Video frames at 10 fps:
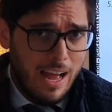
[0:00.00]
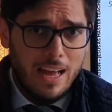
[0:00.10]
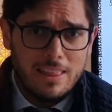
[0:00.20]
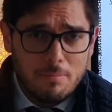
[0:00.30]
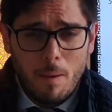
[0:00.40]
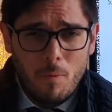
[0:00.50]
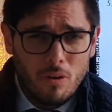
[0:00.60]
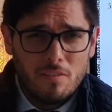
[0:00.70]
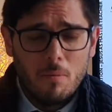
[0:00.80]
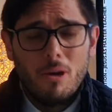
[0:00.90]
I think maybe
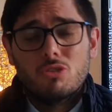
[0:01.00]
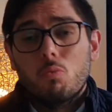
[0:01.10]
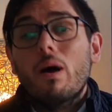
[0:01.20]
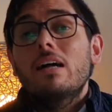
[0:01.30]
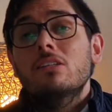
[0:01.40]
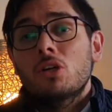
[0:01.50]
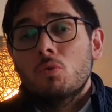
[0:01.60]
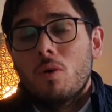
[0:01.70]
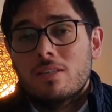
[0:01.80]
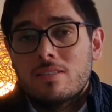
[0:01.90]
one of the most
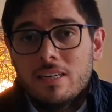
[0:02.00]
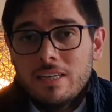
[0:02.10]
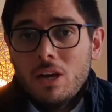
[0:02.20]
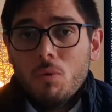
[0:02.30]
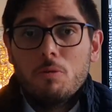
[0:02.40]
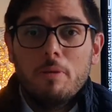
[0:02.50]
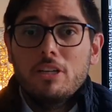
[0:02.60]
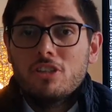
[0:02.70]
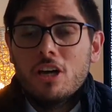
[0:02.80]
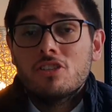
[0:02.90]
well-known ones would
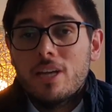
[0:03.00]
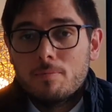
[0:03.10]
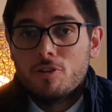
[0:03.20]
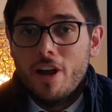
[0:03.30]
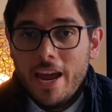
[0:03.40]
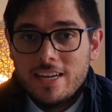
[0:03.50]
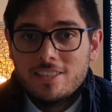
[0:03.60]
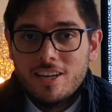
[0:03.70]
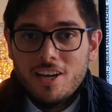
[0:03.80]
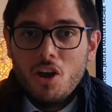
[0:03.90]
be John chapter
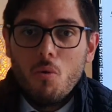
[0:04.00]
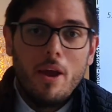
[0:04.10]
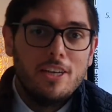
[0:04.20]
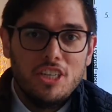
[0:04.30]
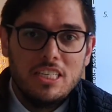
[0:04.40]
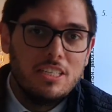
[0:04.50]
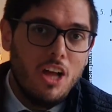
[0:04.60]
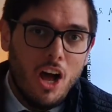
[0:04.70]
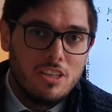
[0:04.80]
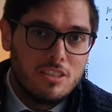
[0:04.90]
8, where Jesus
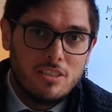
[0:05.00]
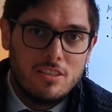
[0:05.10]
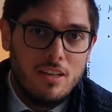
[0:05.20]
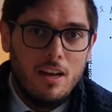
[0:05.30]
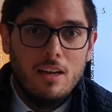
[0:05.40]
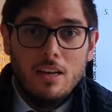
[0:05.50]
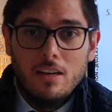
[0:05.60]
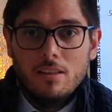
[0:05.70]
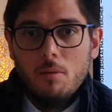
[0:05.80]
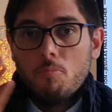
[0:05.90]
asks the
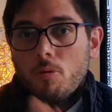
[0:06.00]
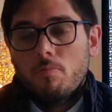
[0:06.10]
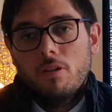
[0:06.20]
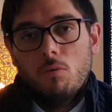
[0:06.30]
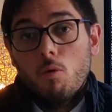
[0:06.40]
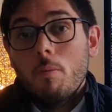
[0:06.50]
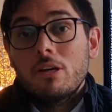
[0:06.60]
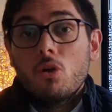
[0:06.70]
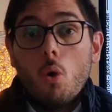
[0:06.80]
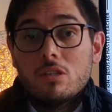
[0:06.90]

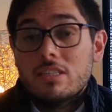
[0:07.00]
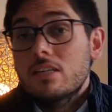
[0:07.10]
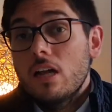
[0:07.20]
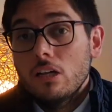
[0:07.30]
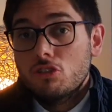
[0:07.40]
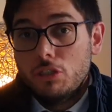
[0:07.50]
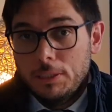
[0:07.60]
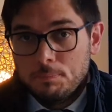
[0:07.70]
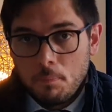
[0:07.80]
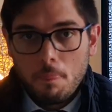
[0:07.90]
woman caught in
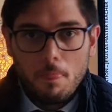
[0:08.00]
adultery,